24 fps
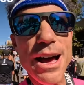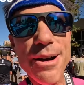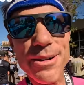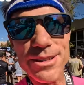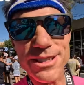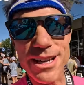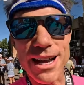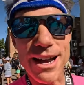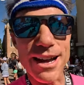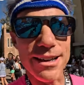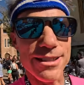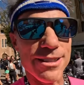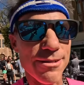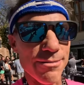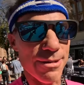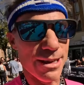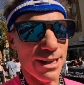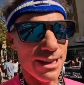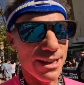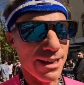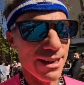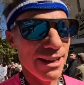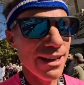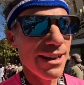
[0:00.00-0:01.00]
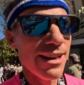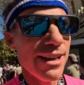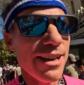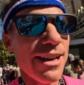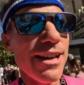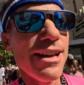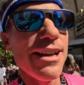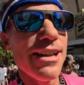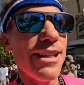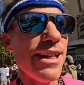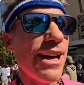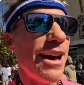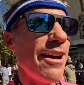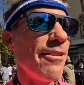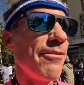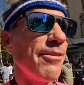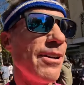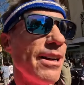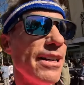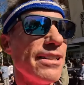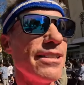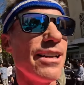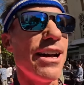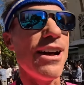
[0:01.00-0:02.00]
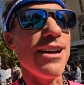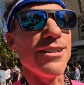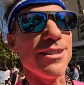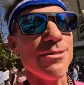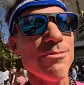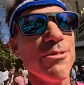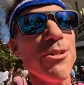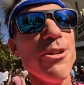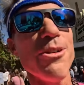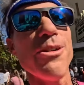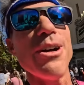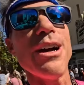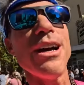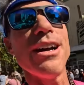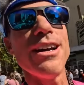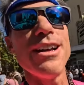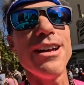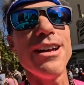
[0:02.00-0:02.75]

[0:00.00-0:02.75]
that was awesome. That was awesome. Ooh,